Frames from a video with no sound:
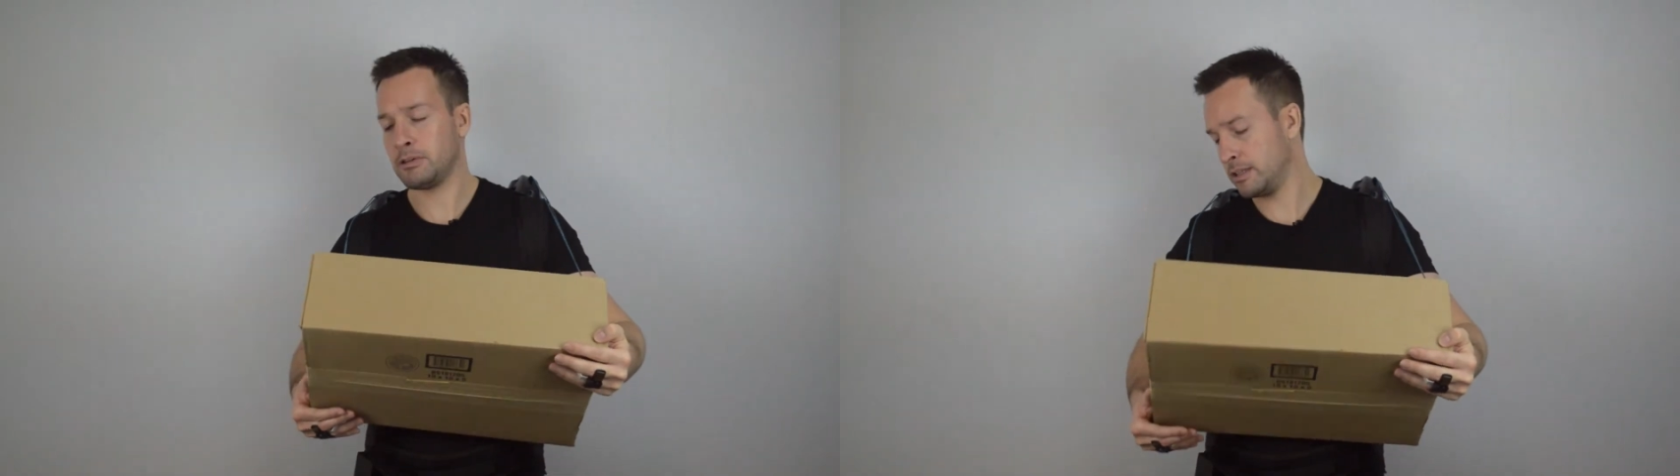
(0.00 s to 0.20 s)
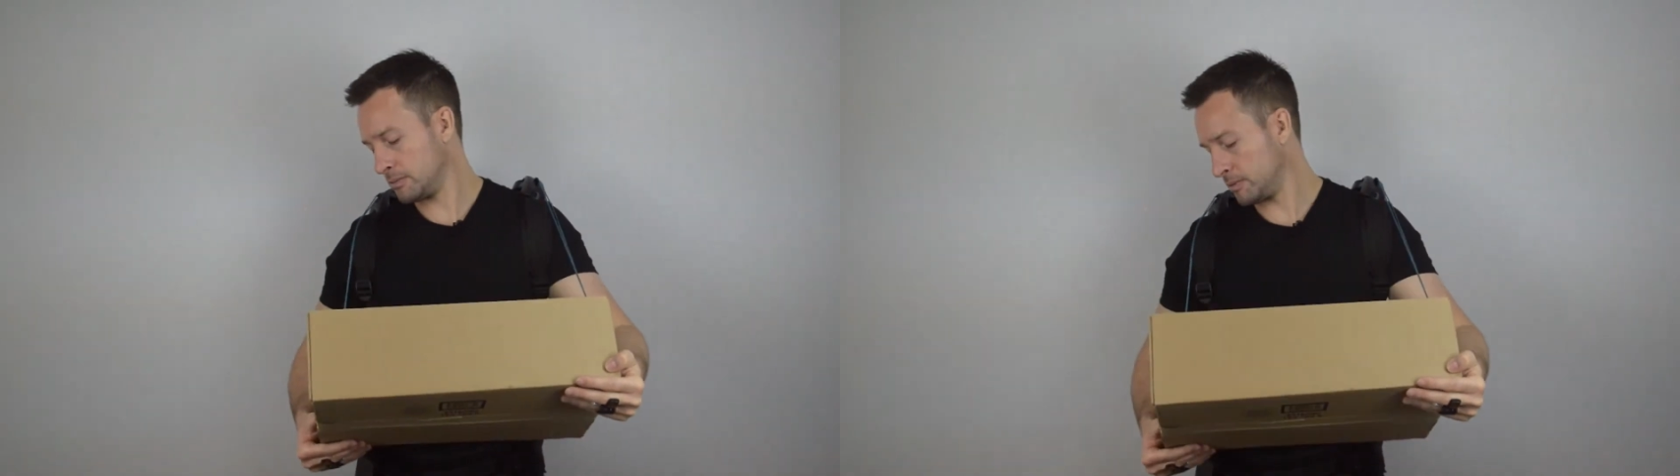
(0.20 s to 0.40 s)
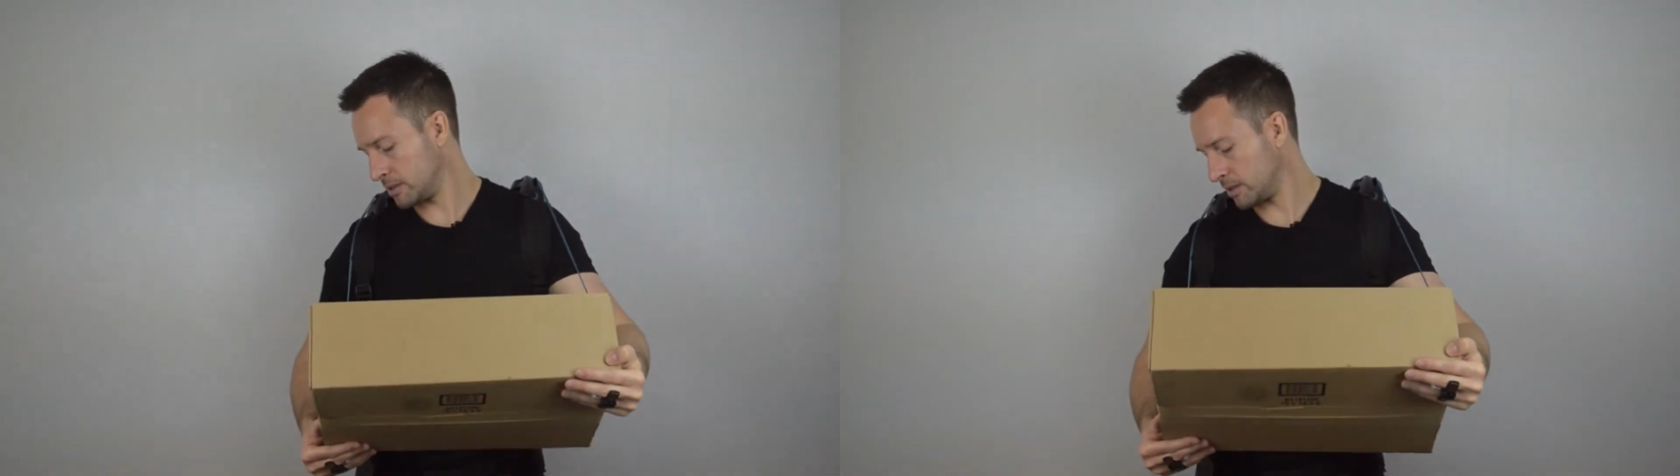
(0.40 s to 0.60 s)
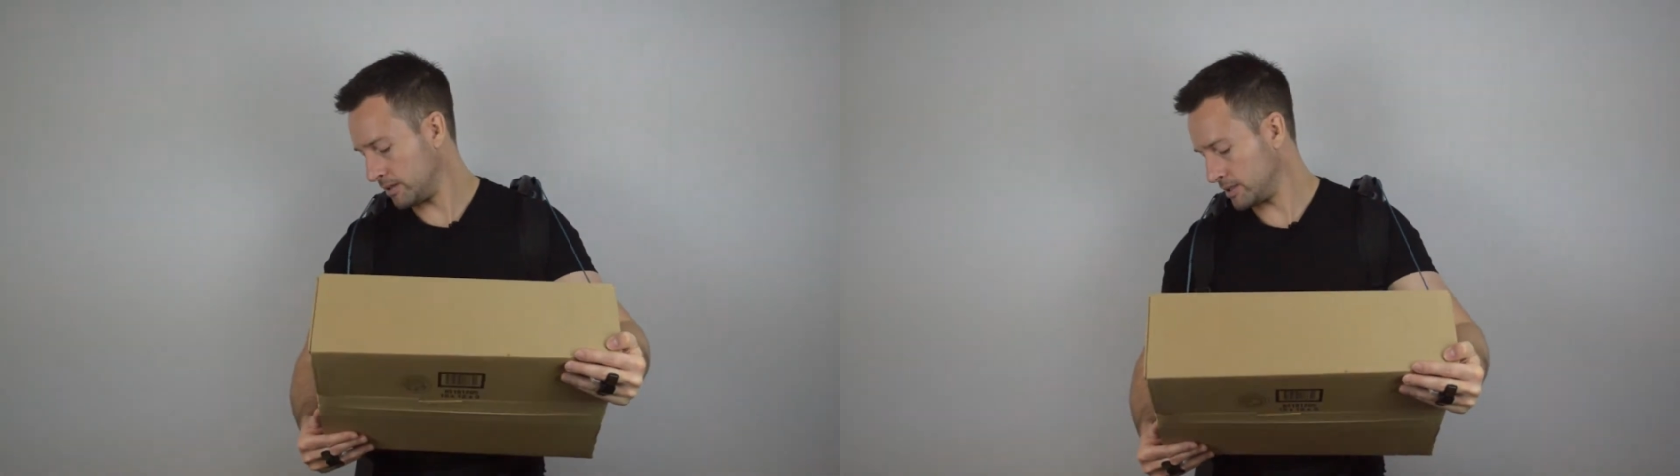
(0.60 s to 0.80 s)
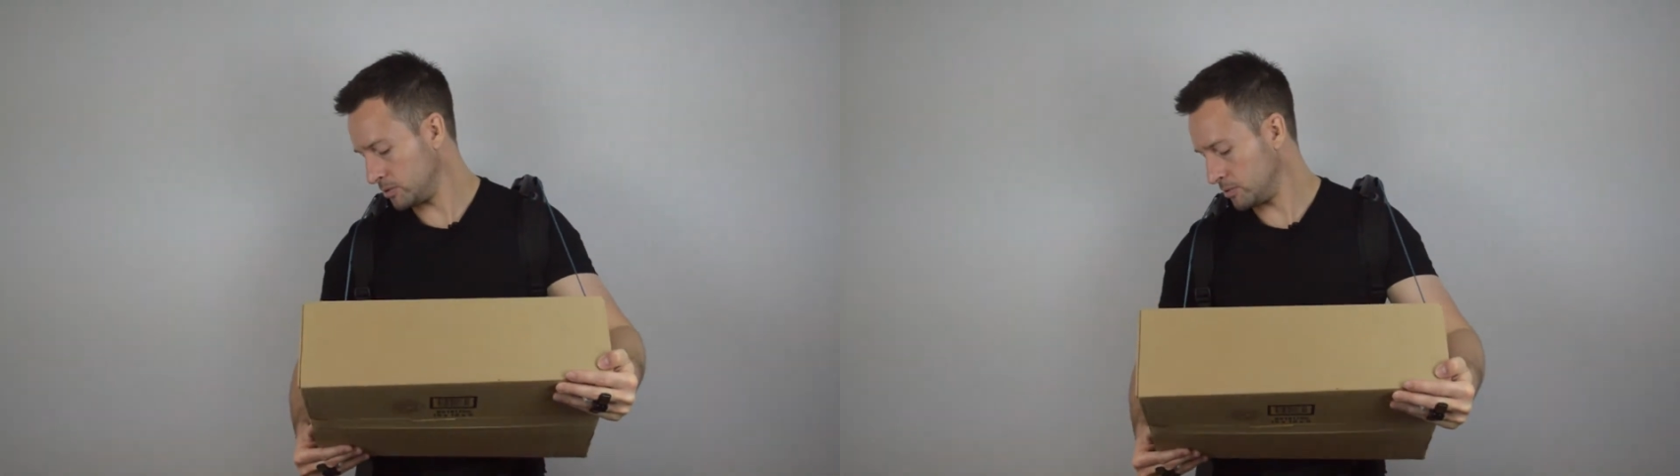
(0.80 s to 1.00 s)
where this one's
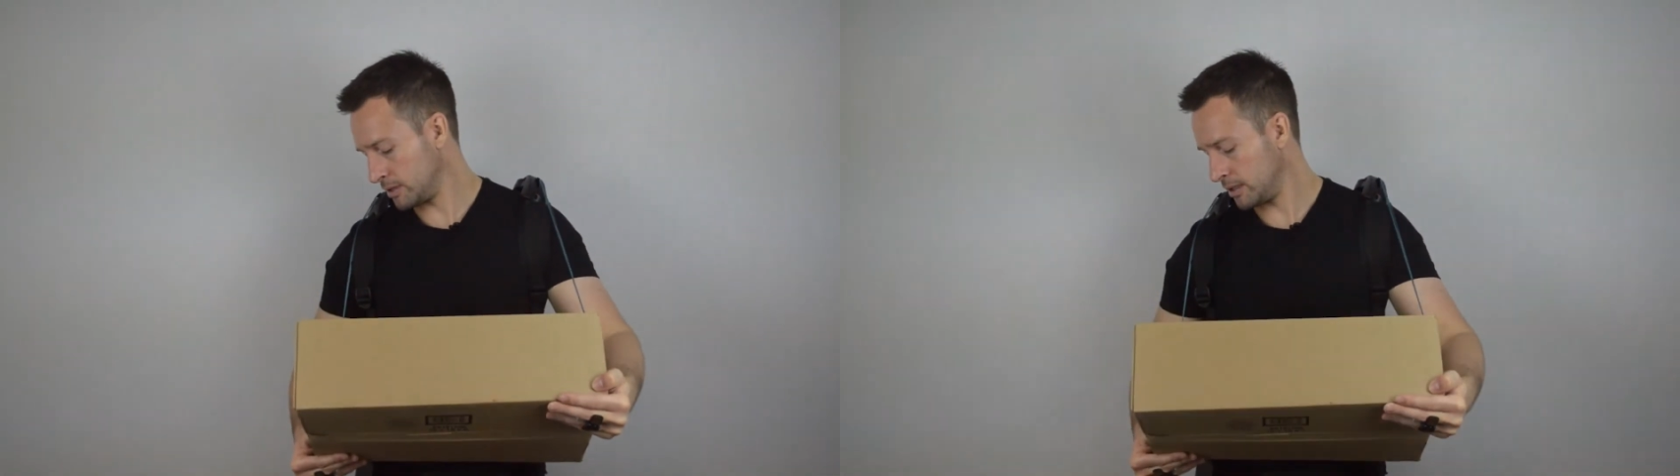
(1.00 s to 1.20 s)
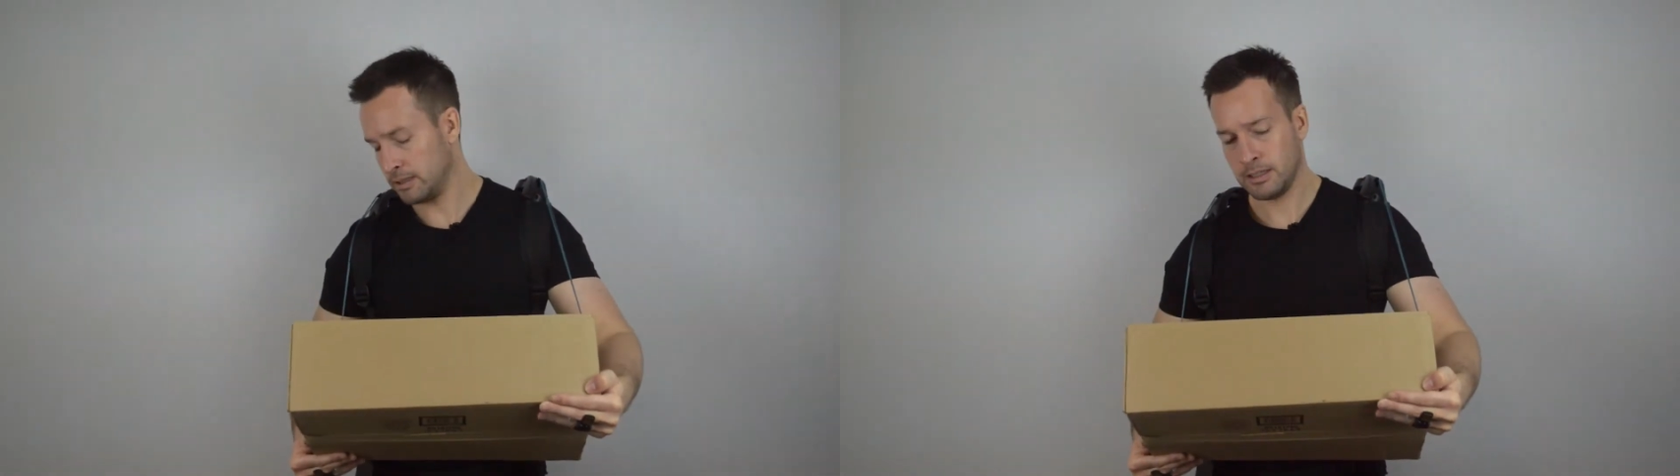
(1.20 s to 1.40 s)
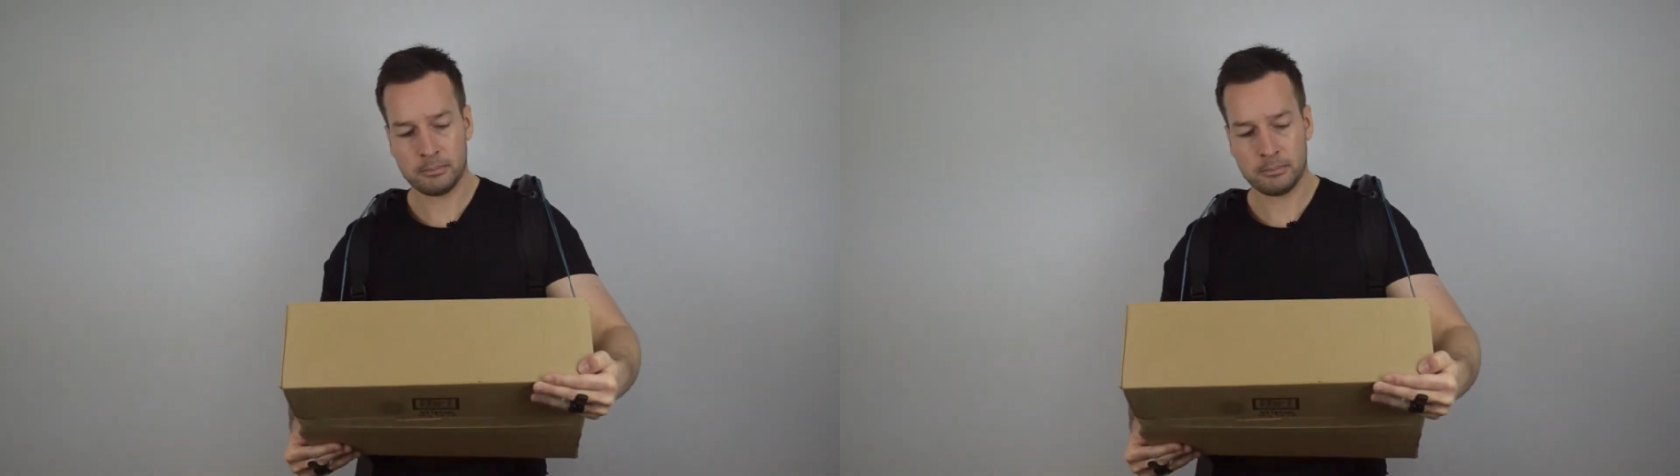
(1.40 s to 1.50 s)
slightly shorter.